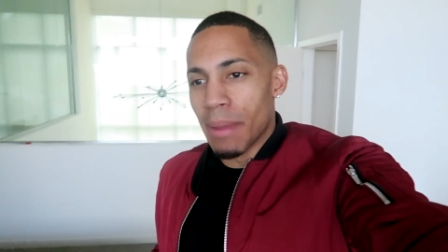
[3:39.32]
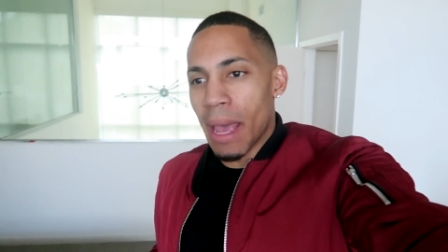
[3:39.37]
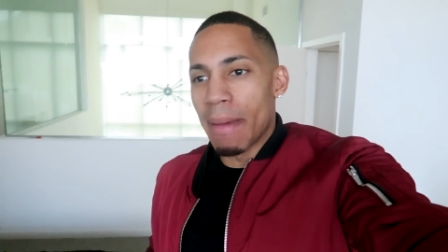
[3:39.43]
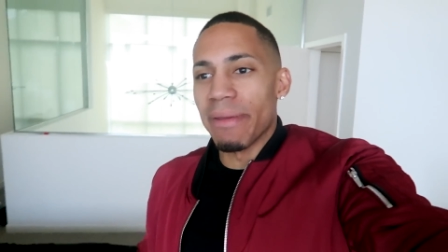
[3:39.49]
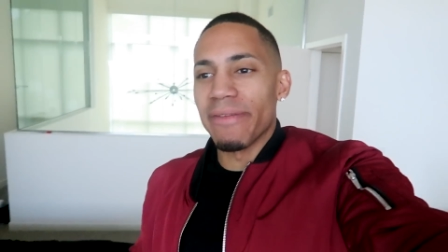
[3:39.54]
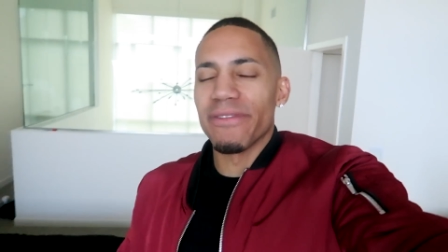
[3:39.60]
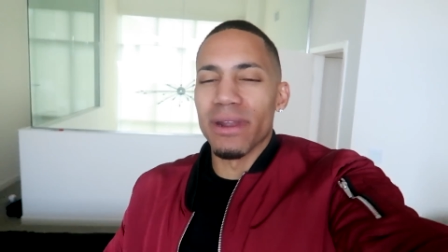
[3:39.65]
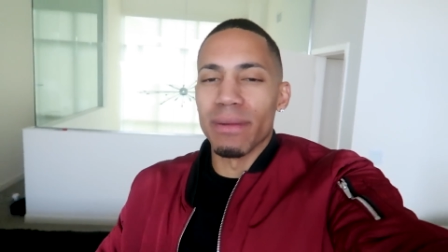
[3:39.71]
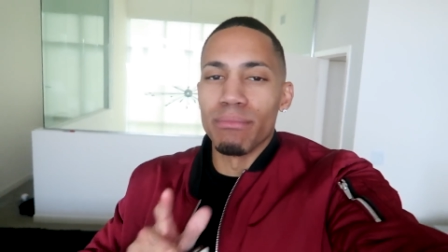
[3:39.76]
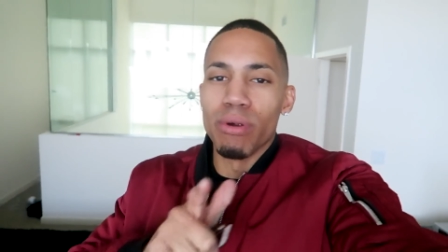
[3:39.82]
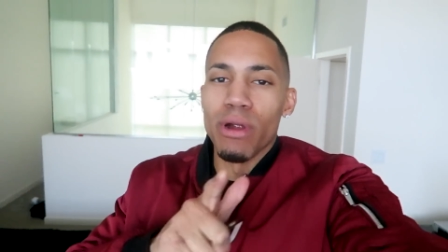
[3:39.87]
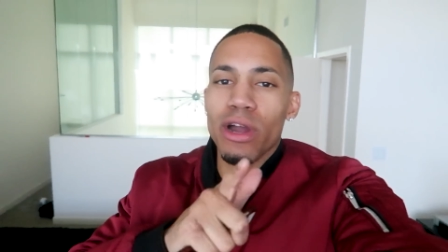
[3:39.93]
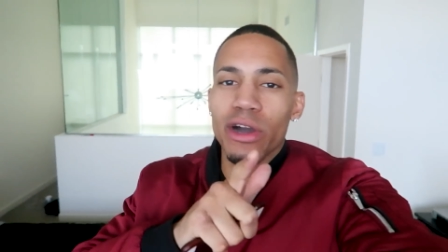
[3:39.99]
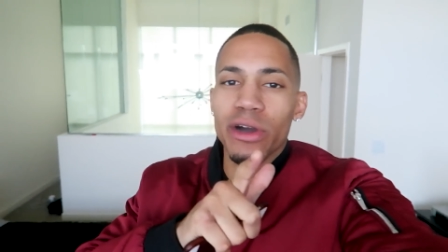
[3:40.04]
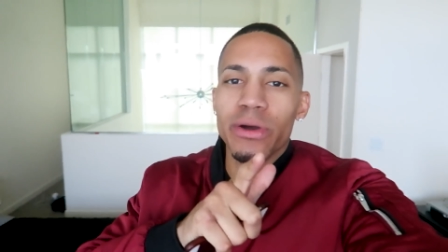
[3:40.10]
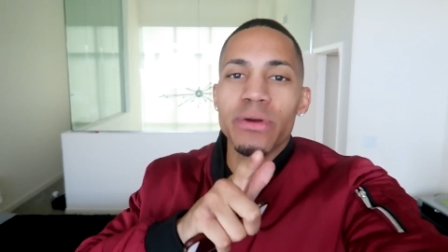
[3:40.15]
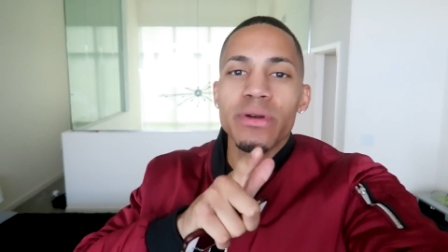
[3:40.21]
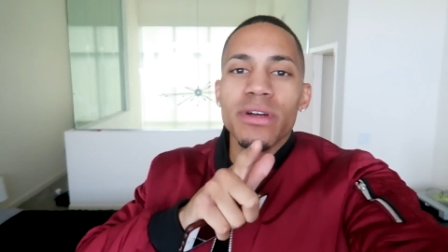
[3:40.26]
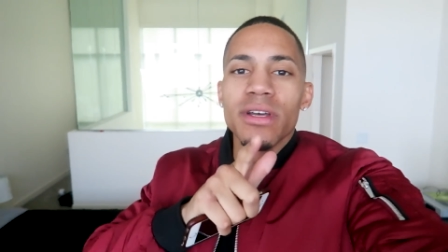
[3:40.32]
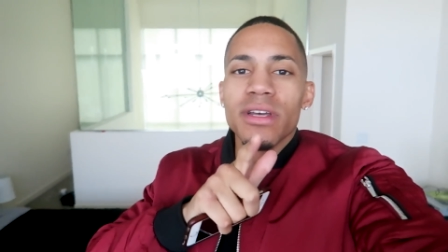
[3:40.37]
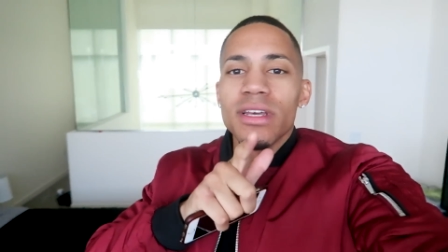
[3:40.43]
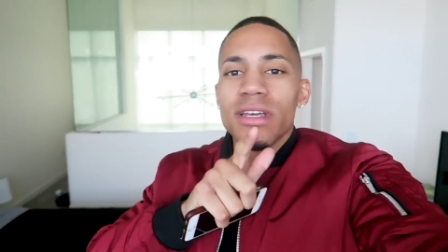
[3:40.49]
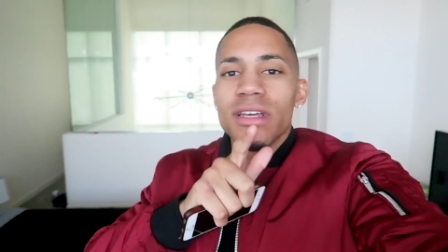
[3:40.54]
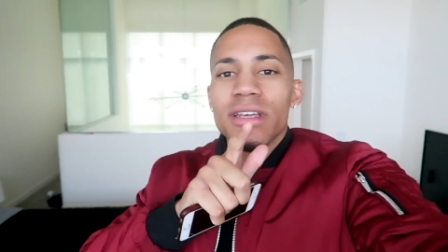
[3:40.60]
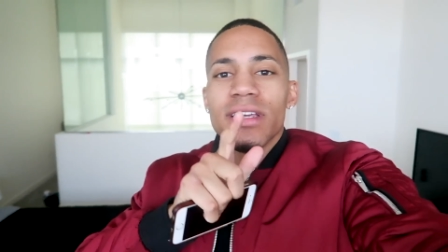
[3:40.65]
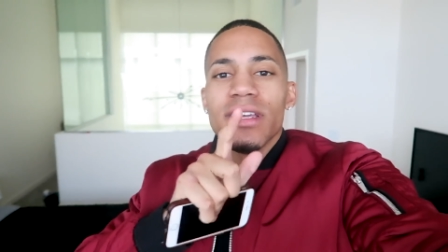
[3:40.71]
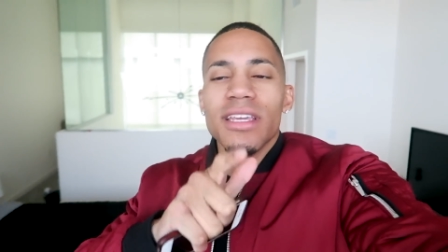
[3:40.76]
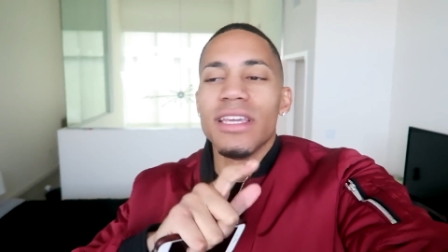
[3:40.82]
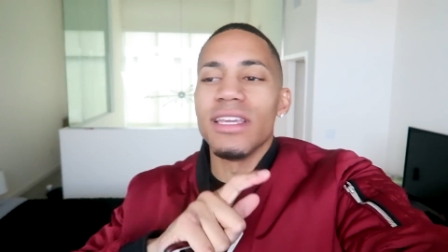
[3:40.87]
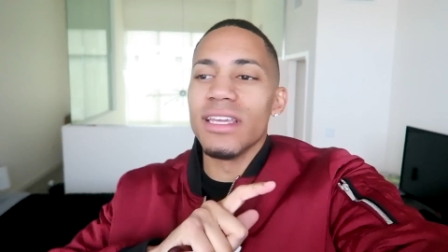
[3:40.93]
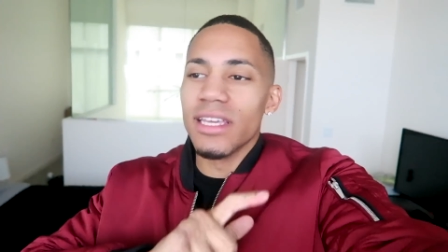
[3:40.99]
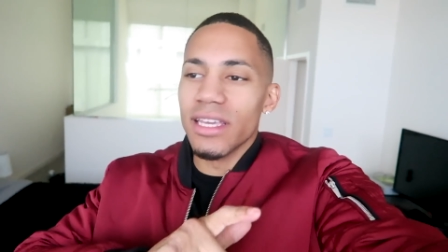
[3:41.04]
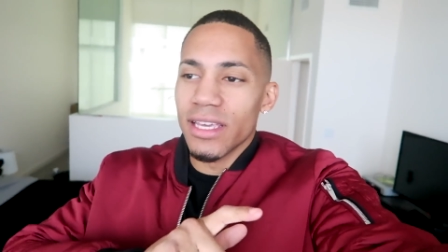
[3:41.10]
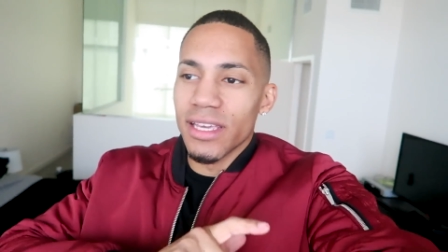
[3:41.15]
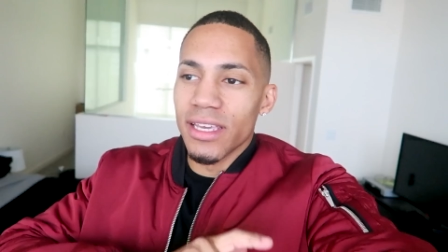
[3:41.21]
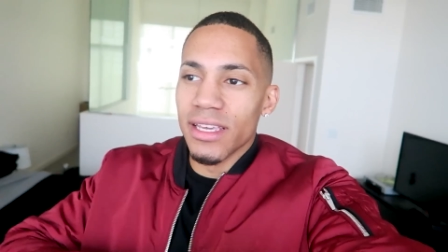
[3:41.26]
happy for the bro.
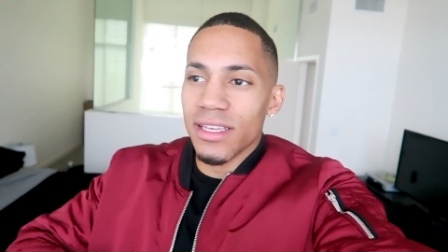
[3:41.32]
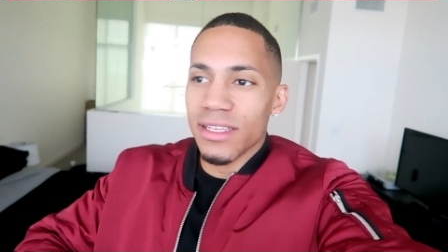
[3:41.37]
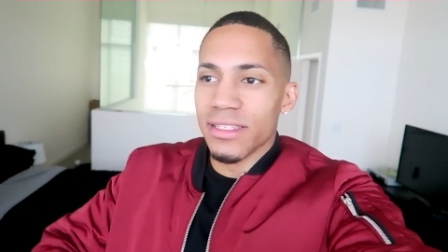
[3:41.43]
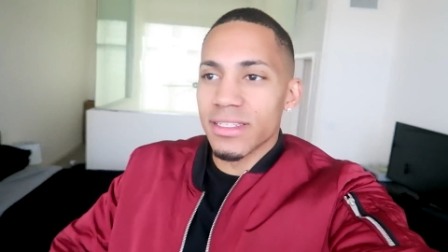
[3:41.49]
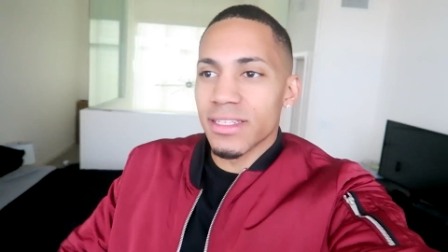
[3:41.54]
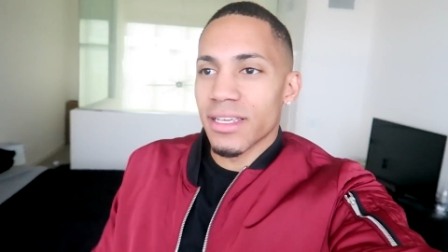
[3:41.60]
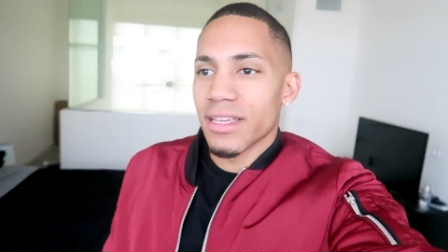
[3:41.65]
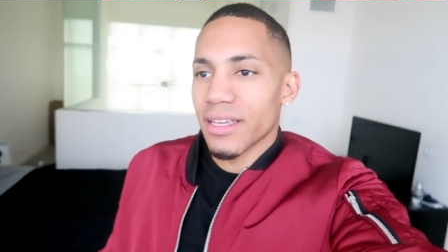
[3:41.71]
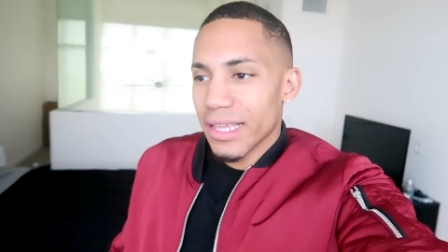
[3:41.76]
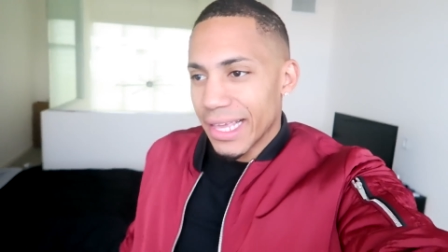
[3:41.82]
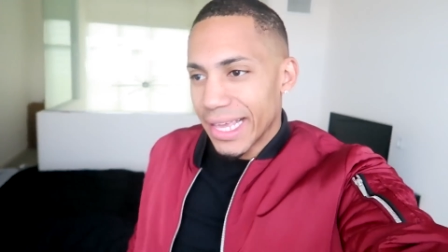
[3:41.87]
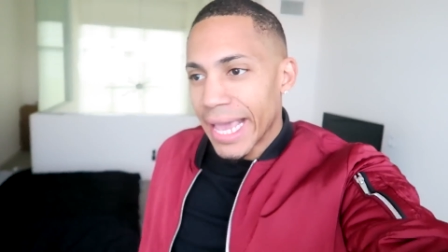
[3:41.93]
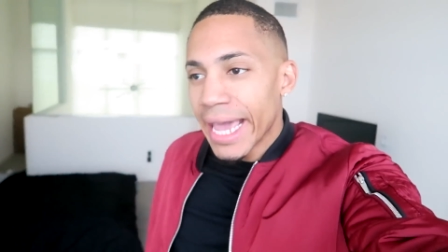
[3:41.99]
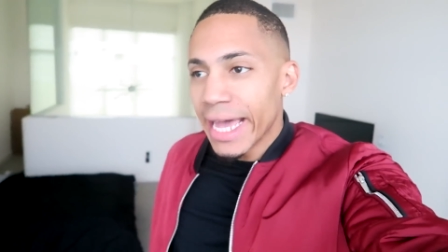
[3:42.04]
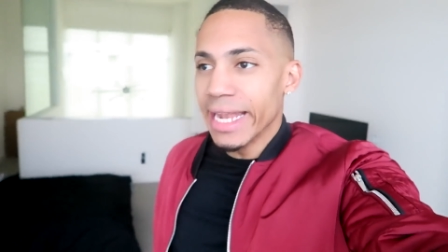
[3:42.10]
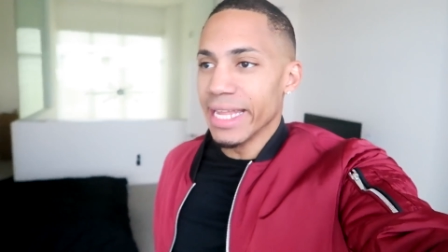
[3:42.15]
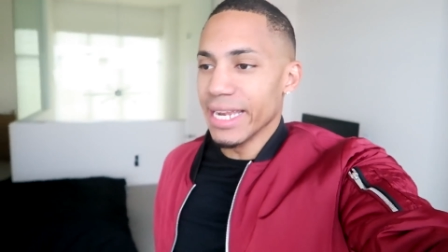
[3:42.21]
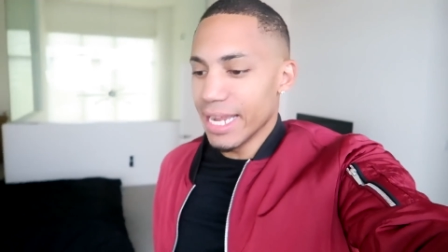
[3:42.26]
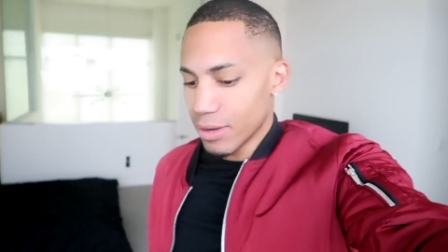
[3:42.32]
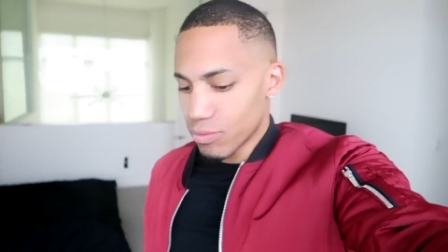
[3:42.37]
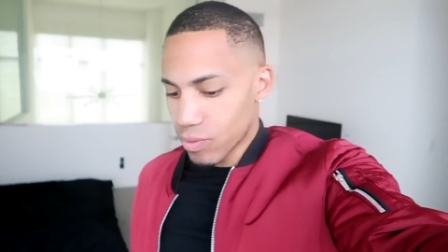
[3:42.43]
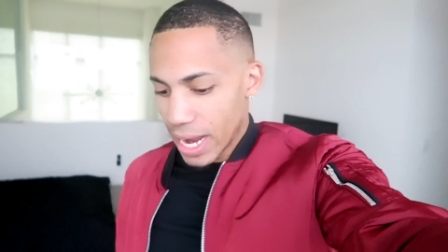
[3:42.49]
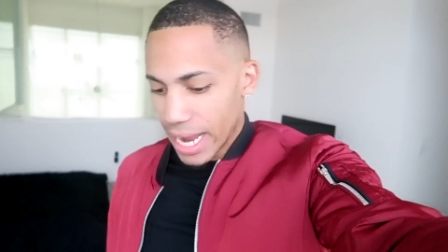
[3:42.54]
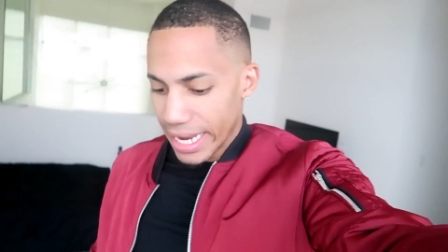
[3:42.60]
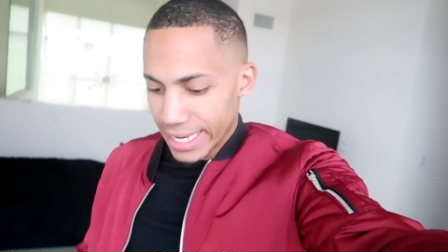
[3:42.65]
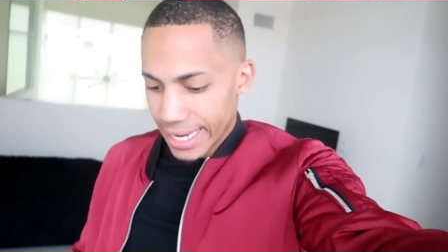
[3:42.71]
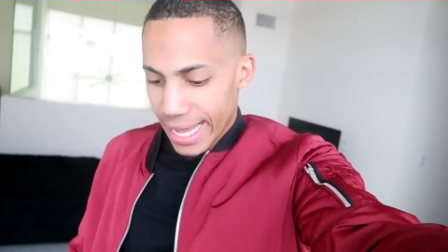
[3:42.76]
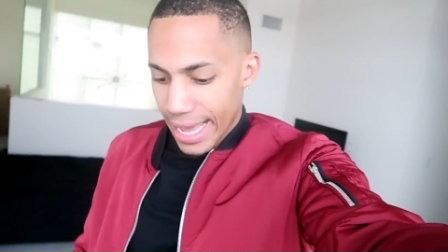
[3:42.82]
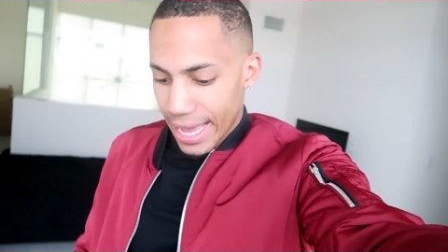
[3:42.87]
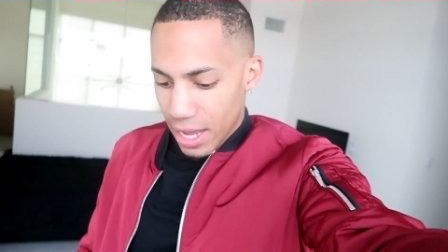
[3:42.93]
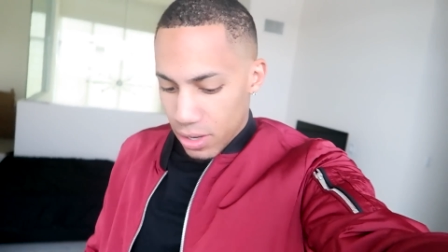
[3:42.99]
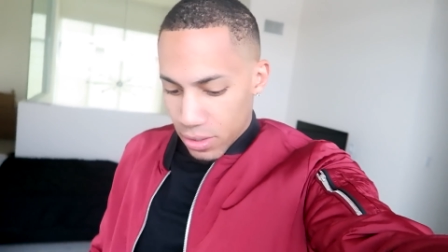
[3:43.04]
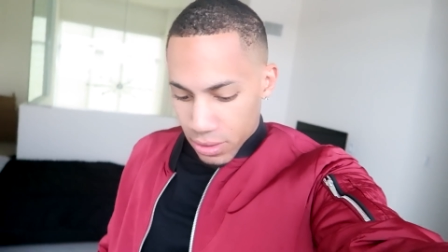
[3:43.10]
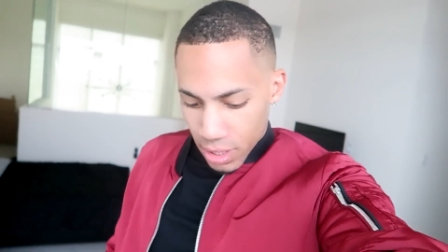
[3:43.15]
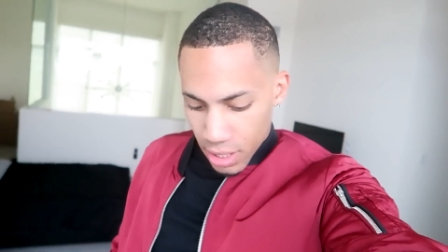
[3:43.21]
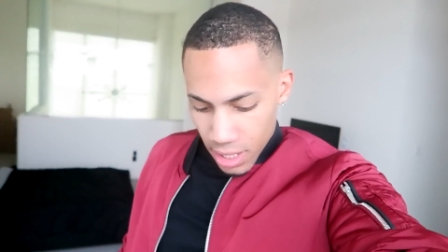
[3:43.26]
He is killing it right
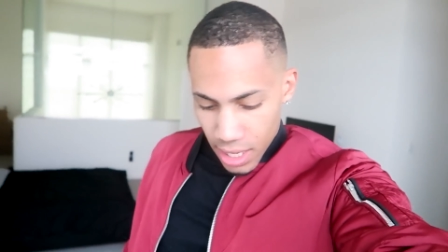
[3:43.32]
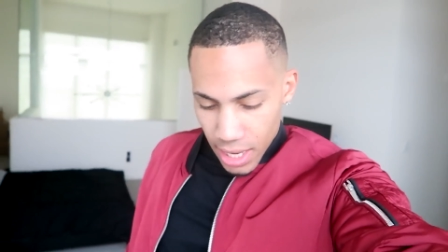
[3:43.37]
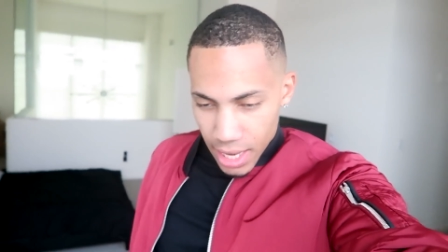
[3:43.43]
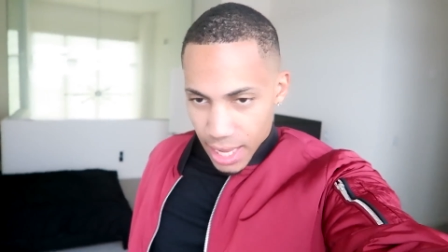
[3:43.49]
now.